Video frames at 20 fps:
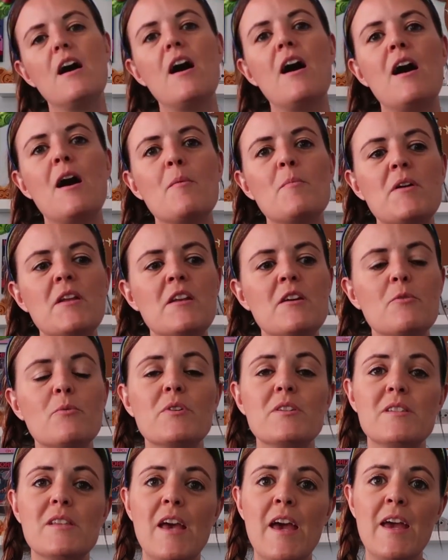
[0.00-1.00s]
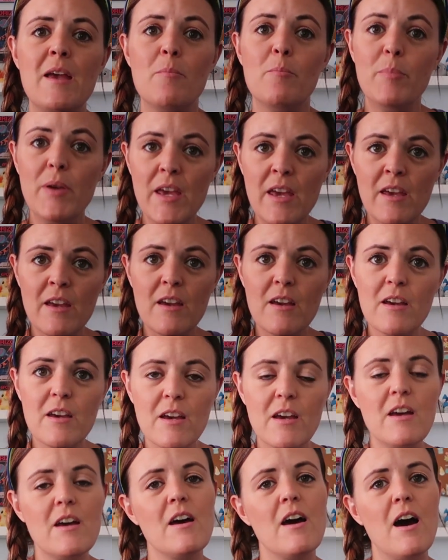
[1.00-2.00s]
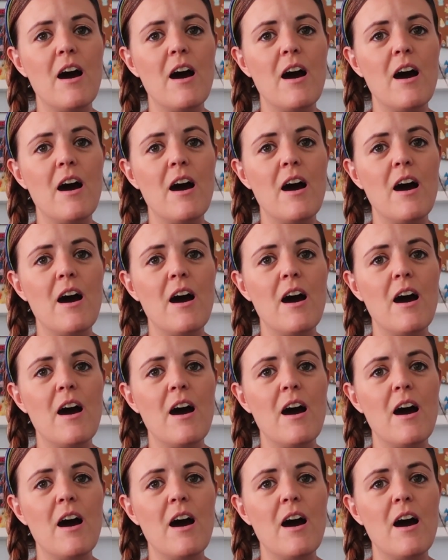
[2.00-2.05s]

and it was a pink,